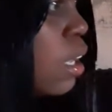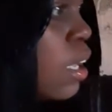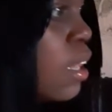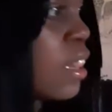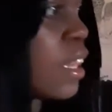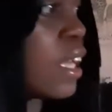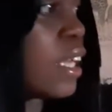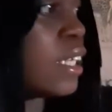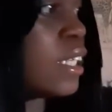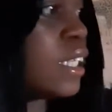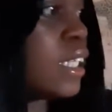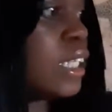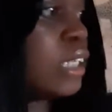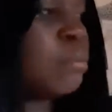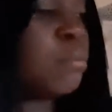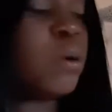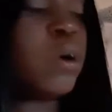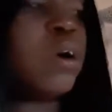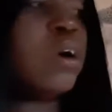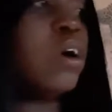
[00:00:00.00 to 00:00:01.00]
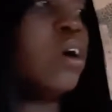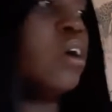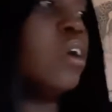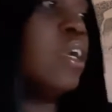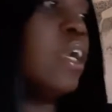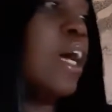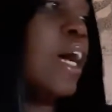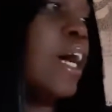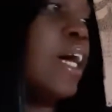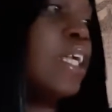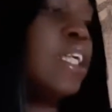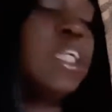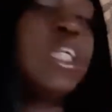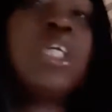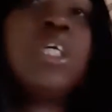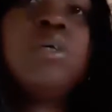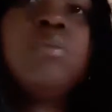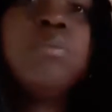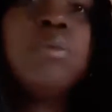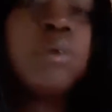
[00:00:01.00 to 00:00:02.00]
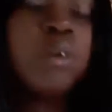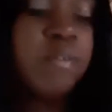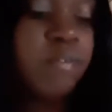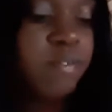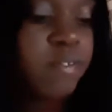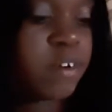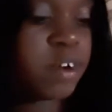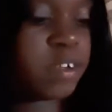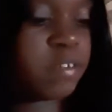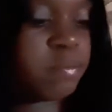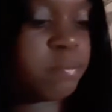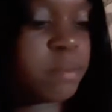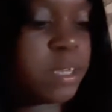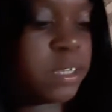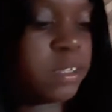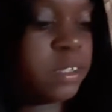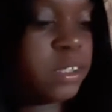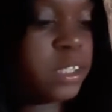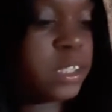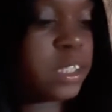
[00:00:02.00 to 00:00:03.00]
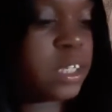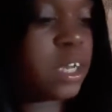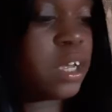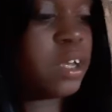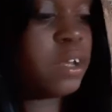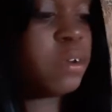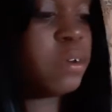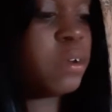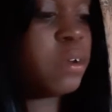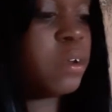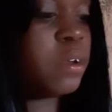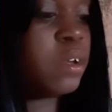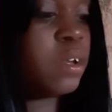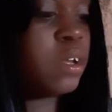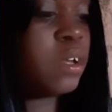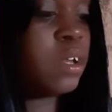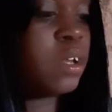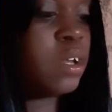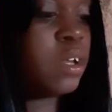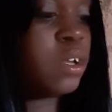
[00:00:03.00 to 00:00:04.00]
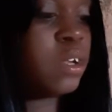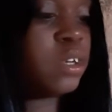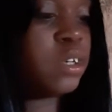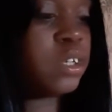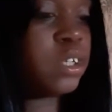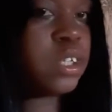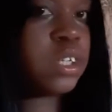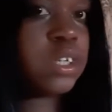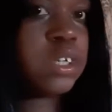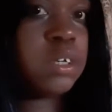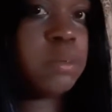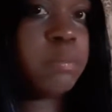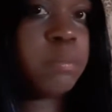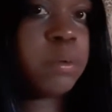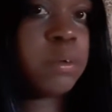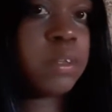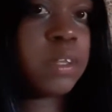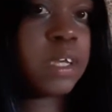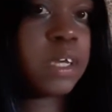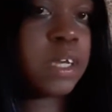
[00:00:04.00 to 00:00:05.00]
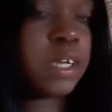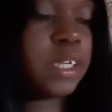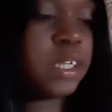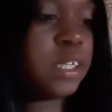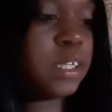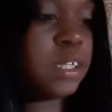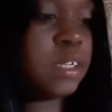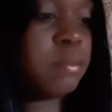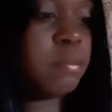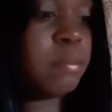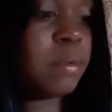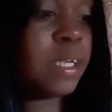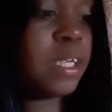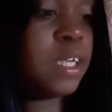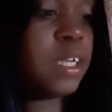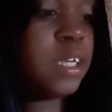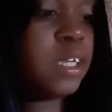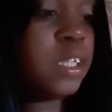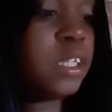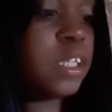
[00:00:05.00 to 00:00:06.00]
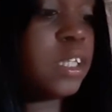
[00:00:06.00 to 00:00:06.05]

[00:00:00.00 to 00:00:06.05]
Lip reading: And that's spot on at 2.5 mils. So just going to put that into the beaker.